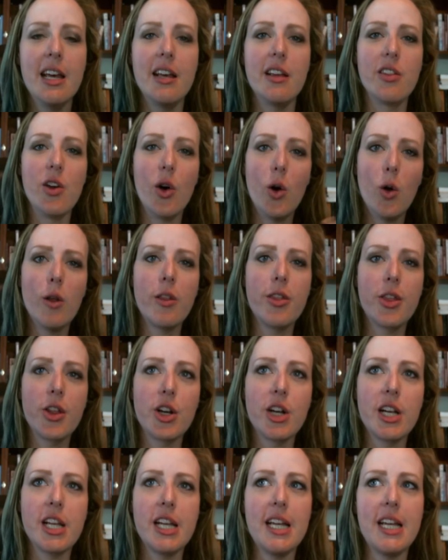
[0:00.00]
The
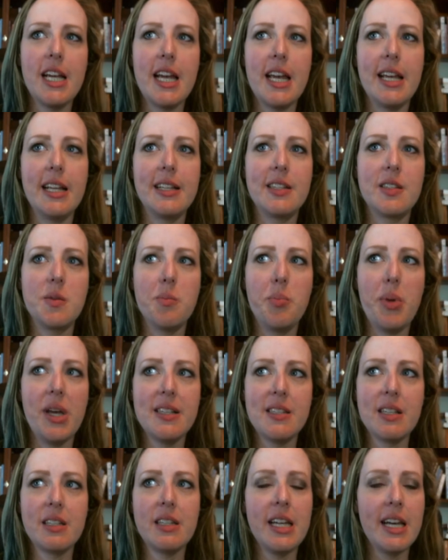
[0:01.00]
Whole30, it's
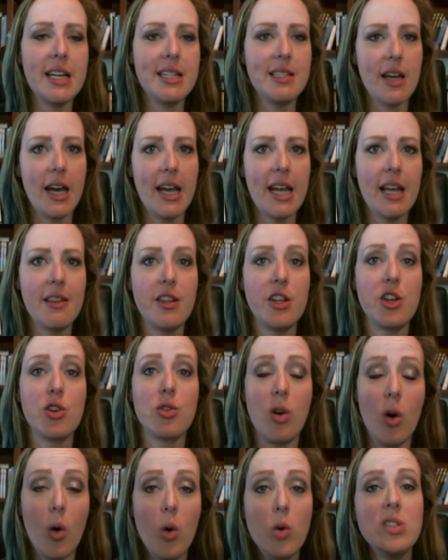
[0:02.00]
basically a diet that you're
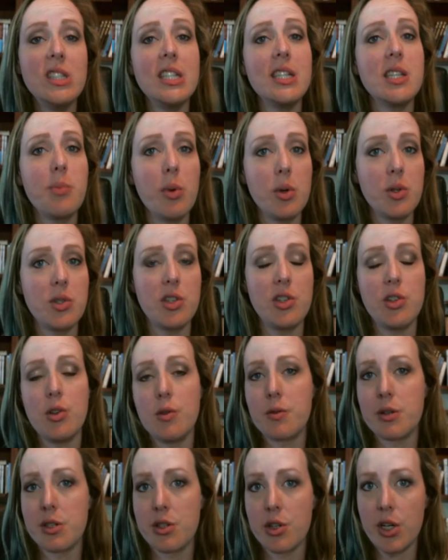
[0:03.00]
only supposed to do
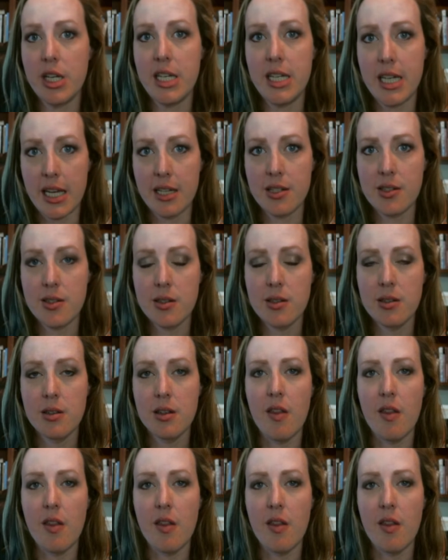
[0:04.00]
for 30 days.